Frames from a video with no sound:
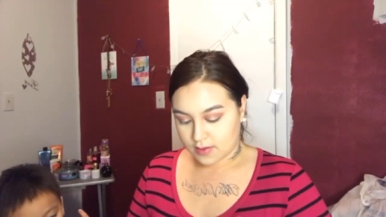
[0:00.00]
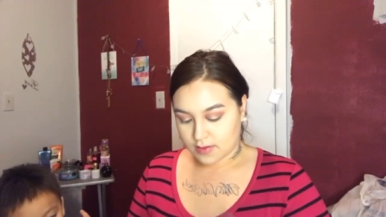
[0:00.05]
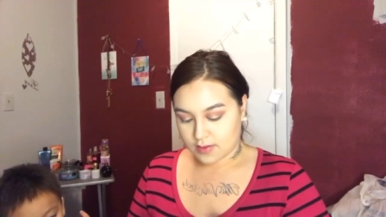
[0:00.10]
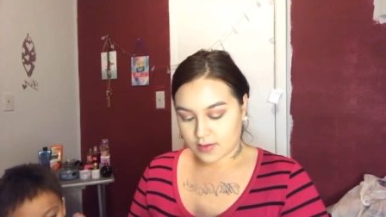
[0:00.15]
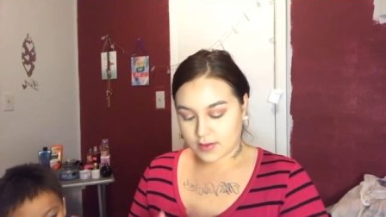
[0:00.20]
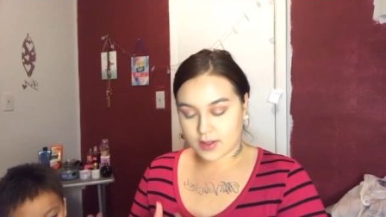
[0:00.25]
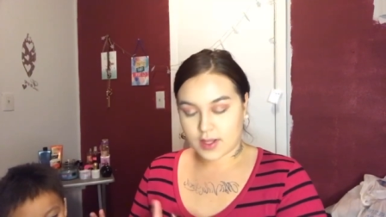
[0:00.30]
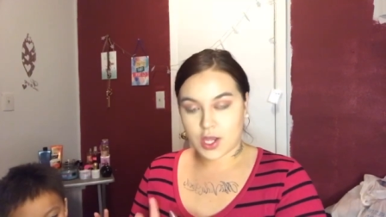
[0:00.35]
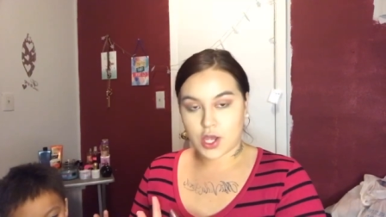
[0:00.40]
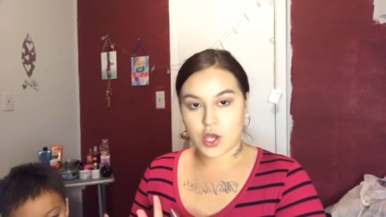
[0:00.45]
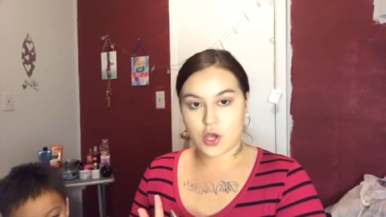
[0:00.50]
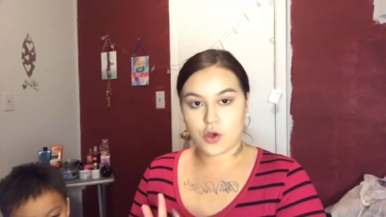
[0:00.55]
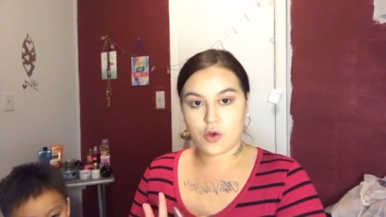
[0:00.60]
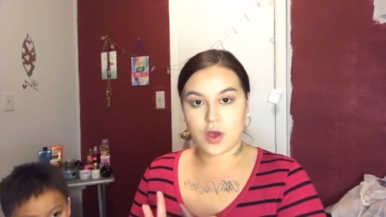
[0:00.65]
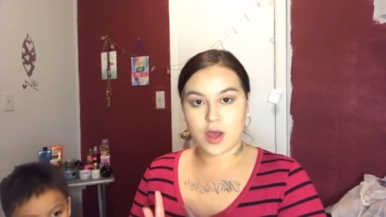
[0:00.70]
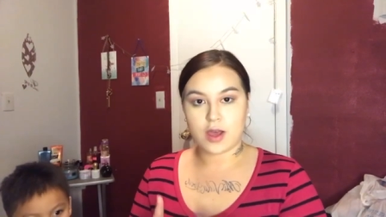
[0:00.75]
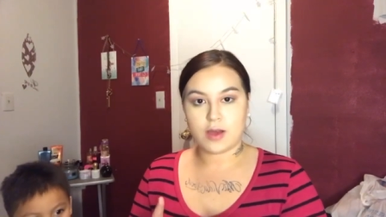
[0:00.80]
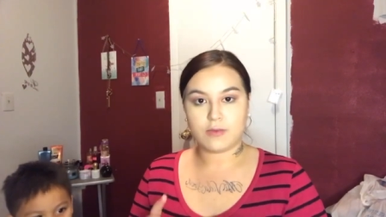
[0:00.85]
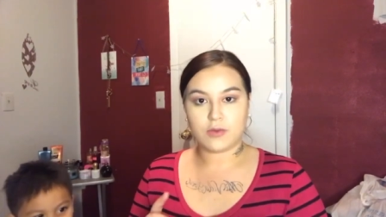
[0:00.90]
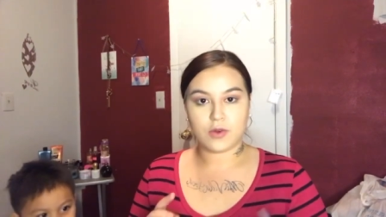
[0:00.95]
So
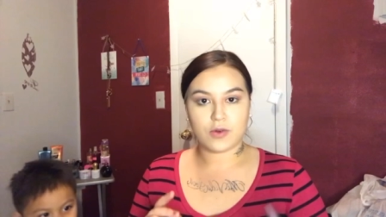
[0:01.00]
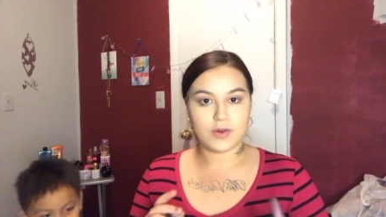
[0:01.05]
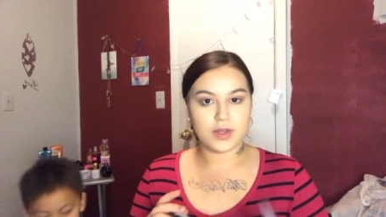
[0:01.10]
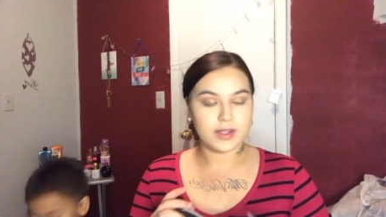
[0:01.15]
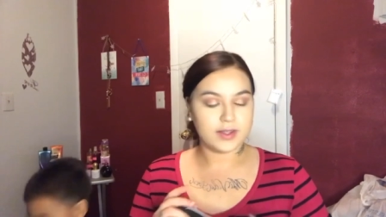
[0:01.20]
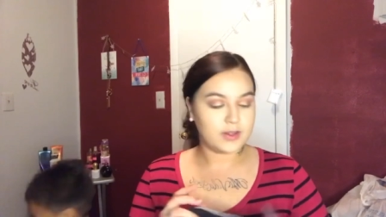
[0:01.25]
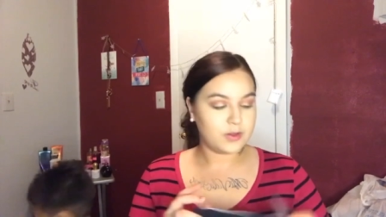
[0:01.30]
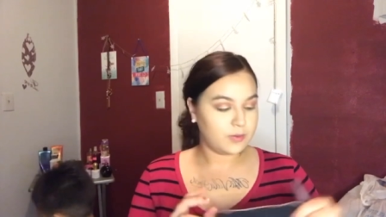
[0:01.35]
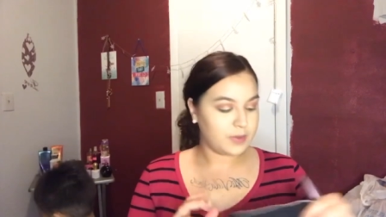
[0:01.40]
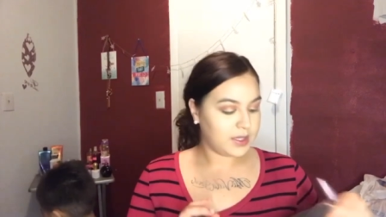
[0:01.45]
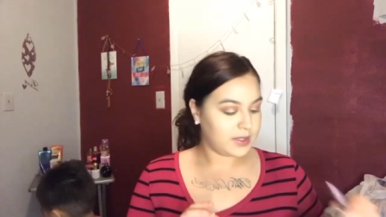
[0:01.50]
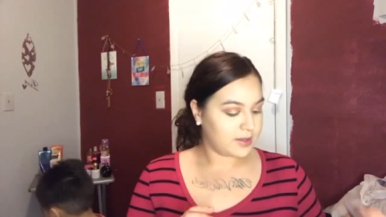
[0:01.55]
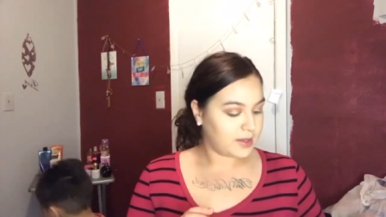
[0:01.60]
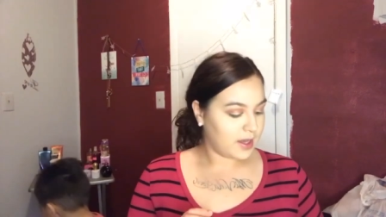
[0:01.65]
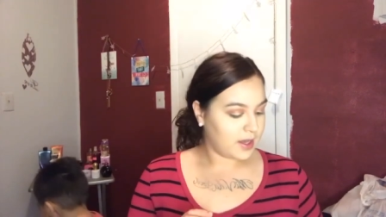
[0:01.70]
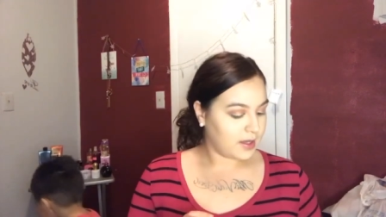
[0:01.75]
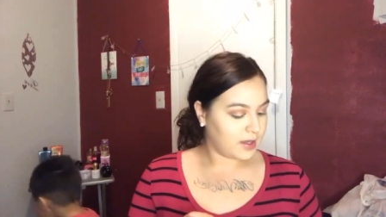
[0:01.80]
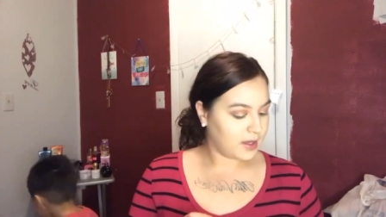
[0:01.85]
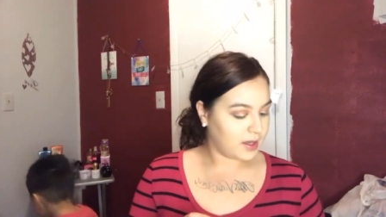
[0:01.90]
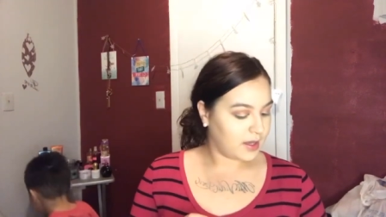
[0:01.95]
I'm going to be
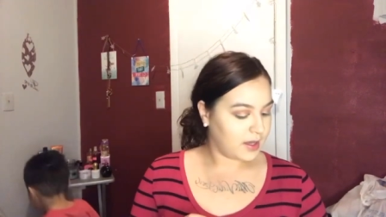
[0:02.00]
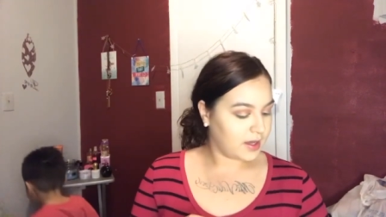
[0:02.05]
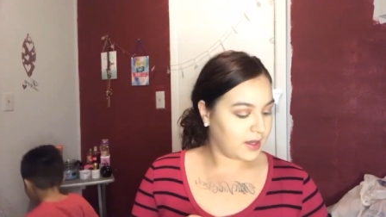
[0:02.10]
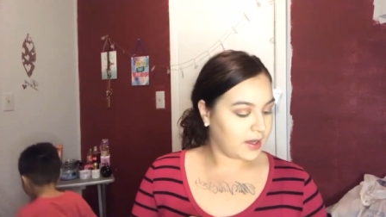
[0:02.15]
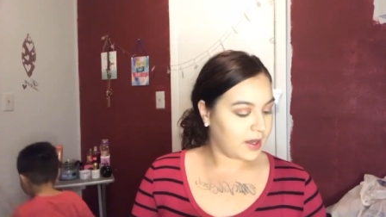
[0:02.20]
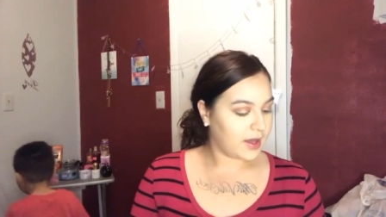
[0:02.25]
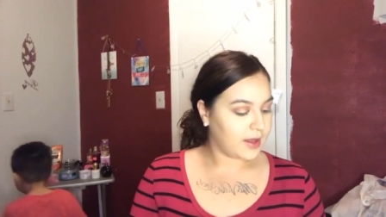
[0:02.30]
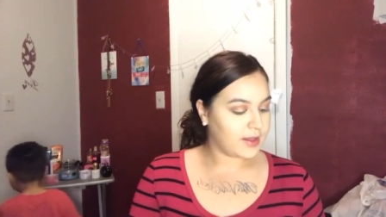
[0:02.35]
taking